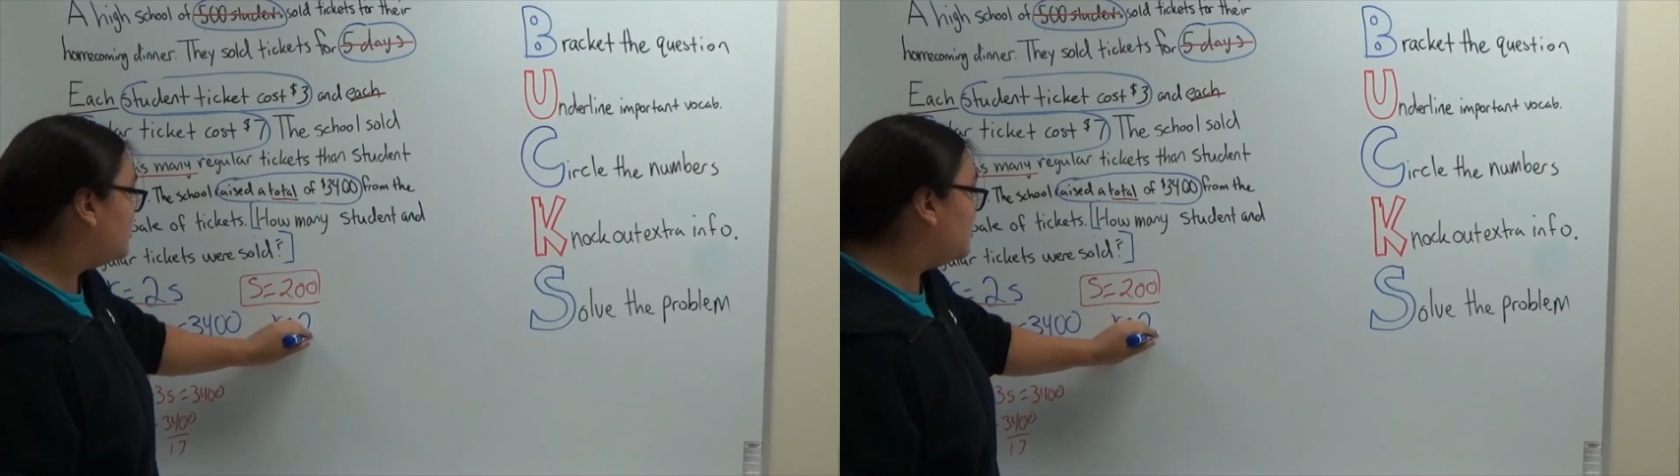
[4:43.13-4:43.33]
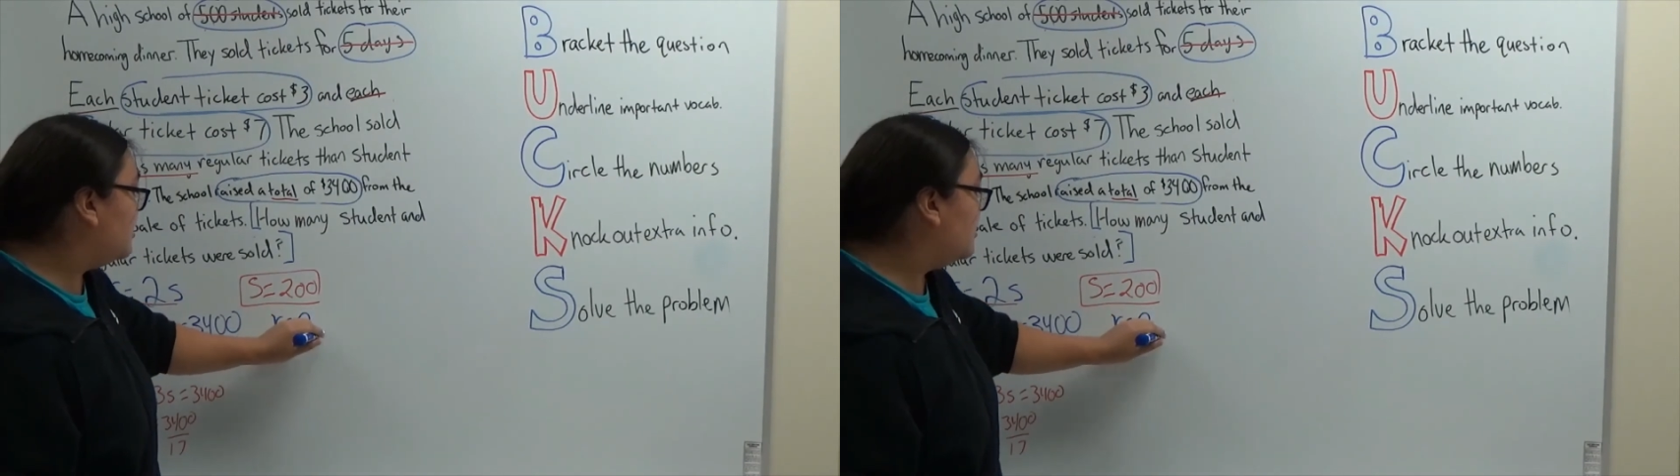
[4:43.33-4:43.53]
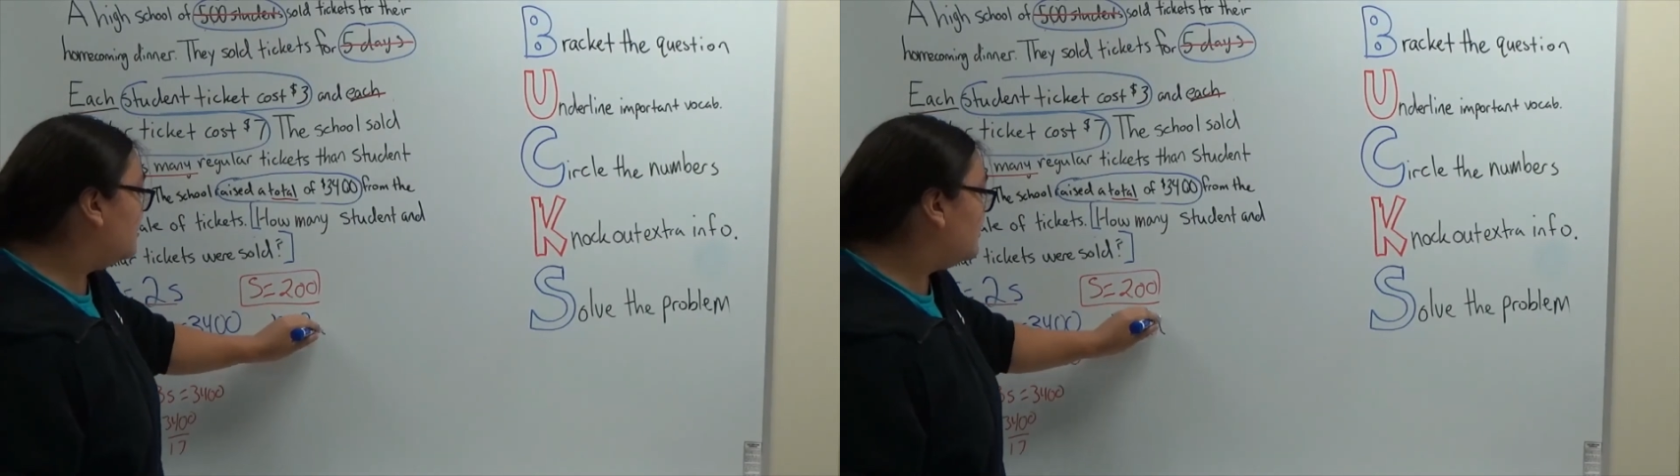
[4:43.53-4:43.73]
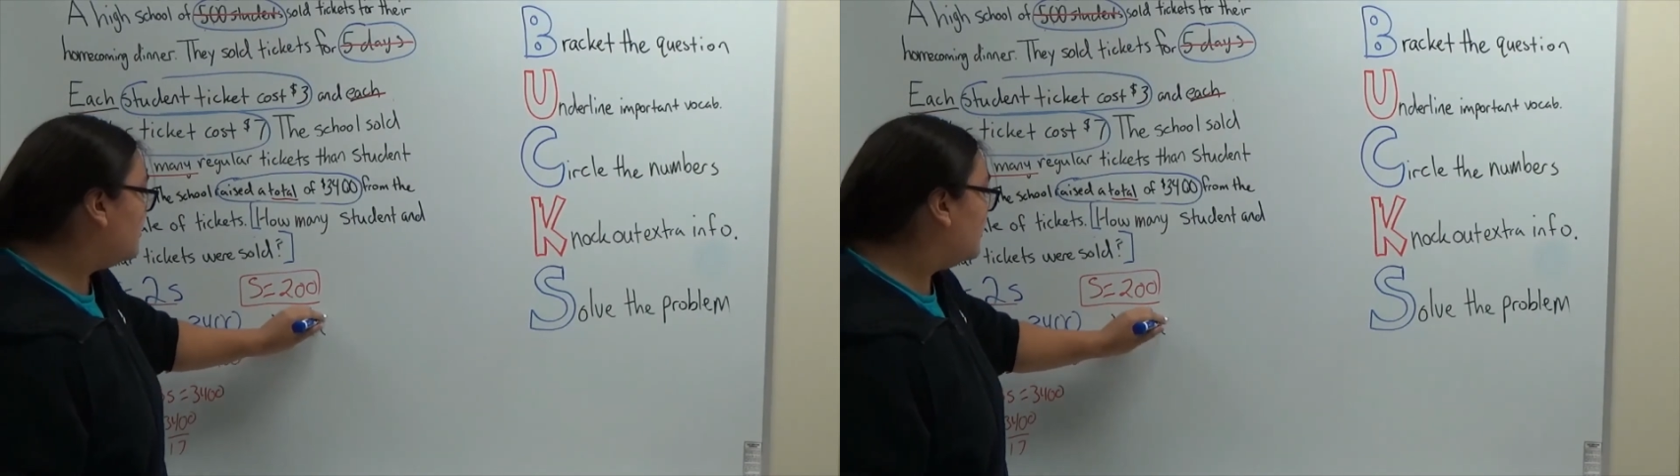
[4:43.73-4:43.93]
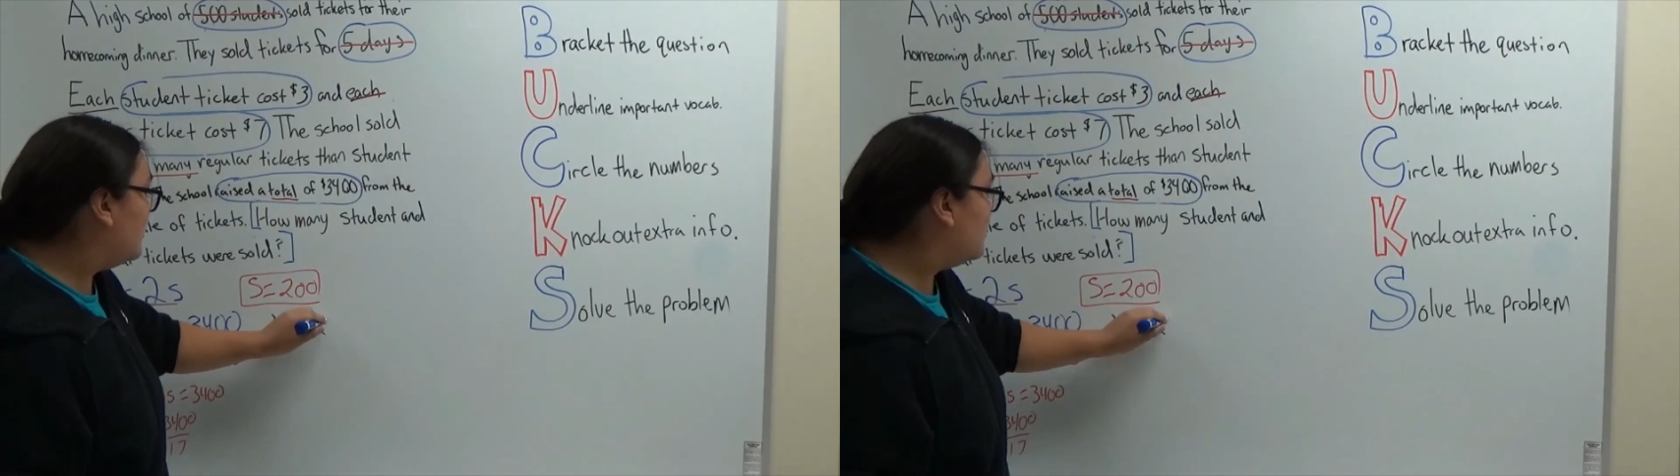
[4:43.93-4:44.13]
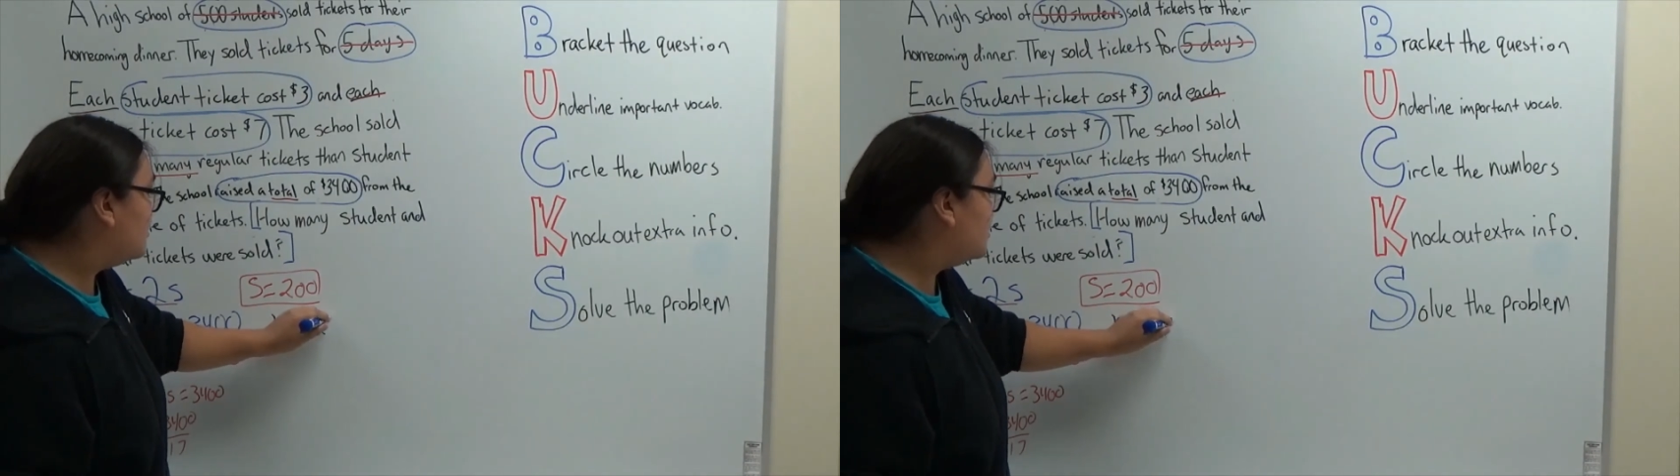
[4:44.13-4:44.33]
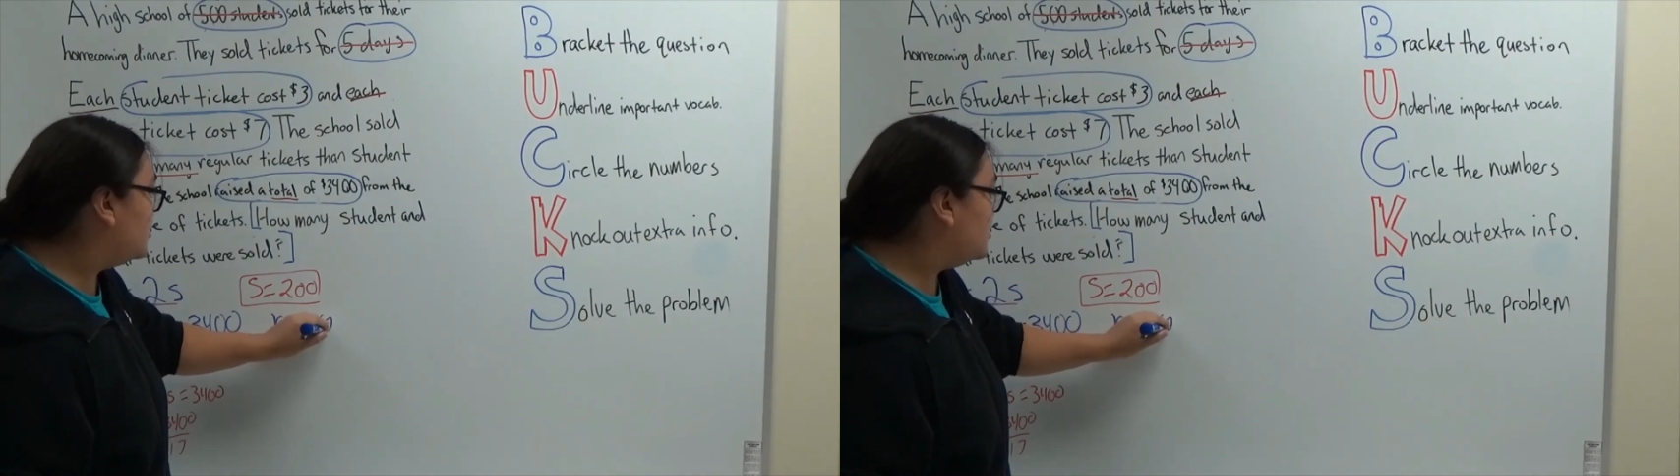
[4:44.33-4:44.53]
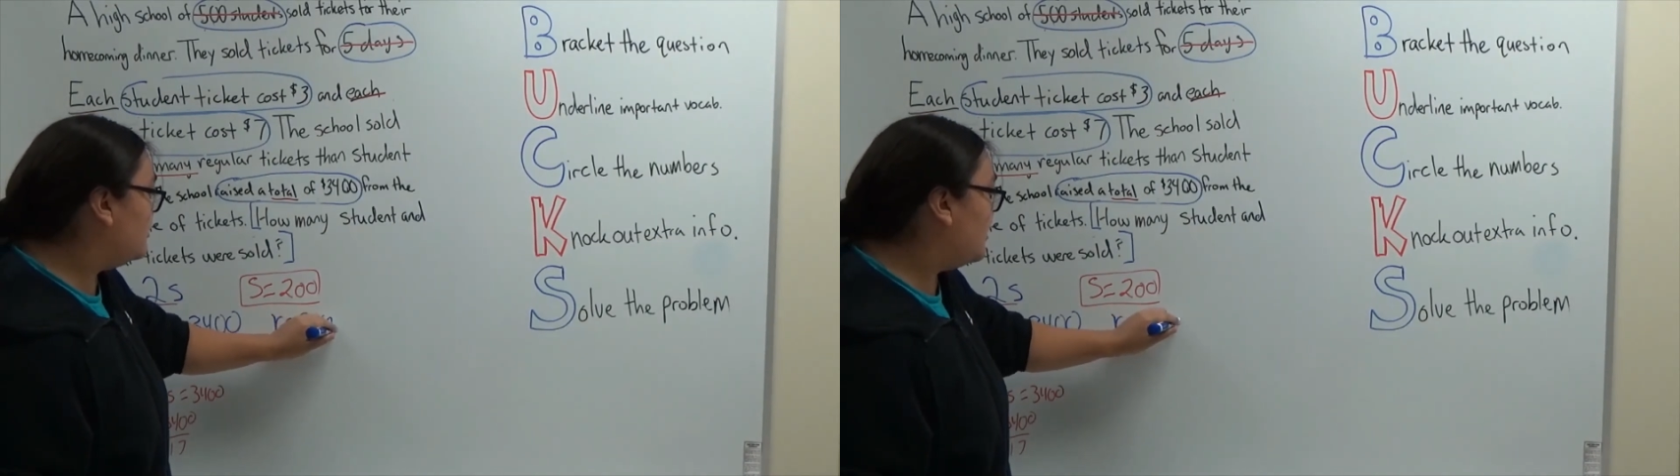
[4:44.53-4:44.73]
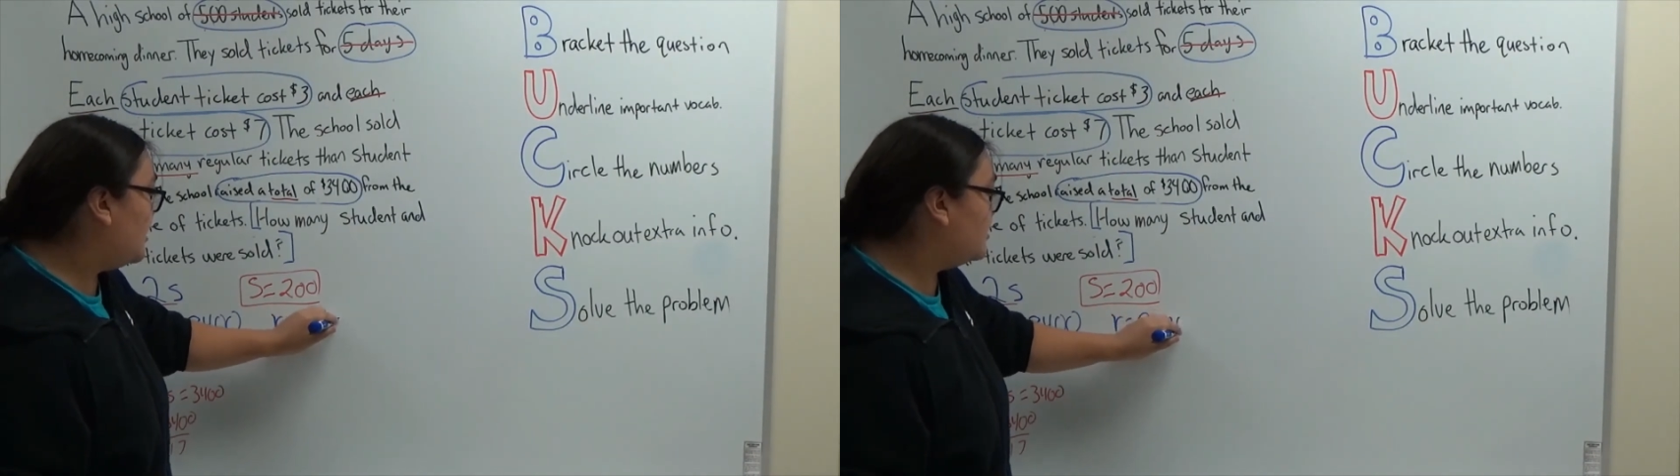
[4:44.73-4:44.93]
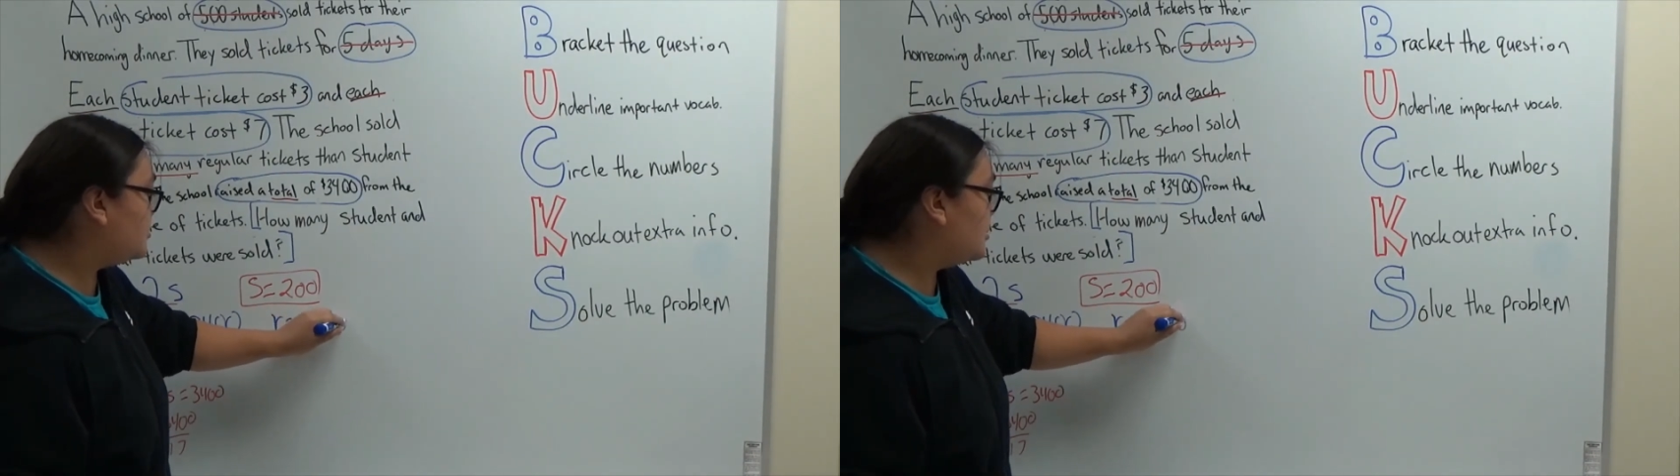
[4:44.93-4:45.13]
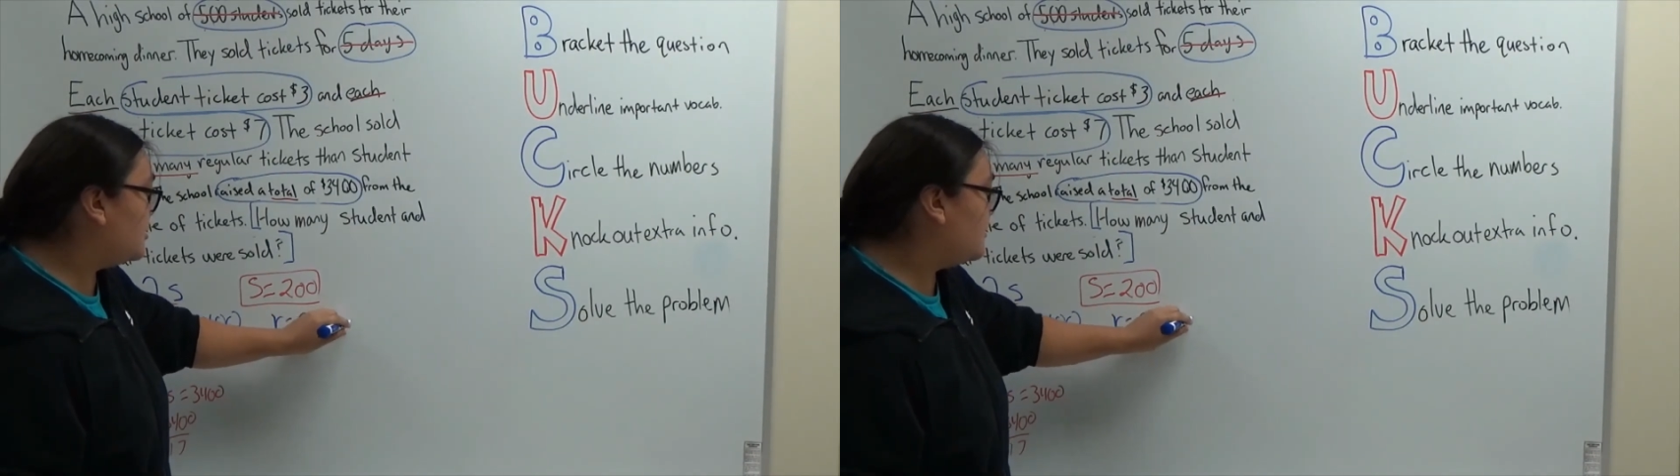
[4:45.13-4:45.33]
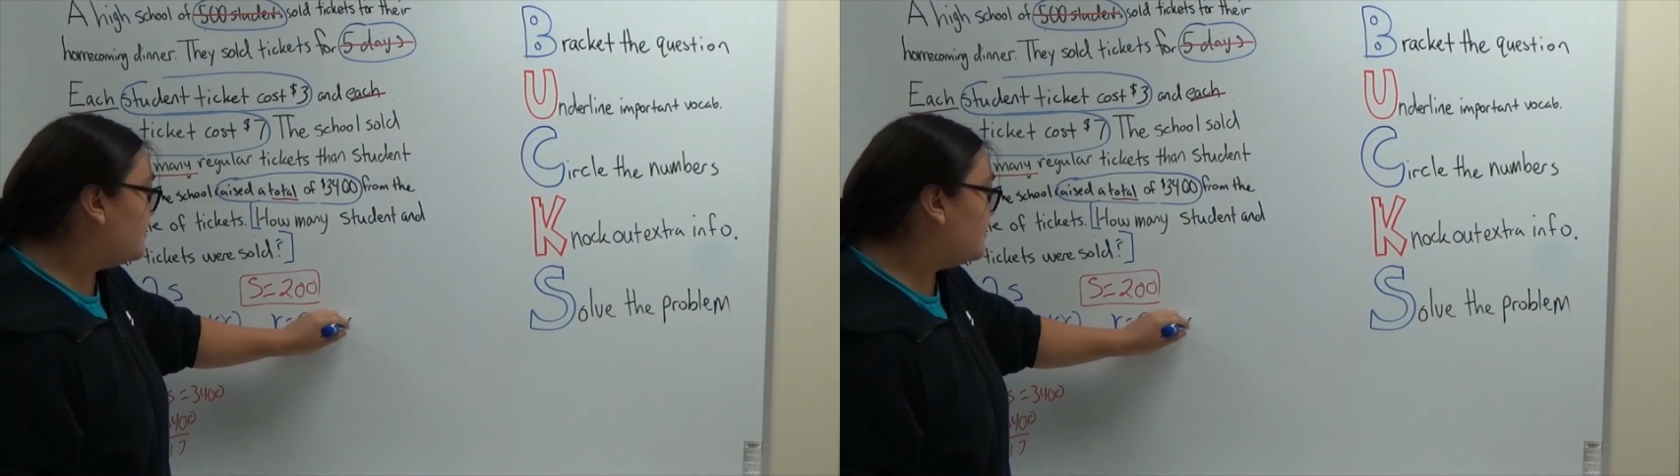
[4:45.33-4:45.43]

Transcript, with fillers: 2, 200.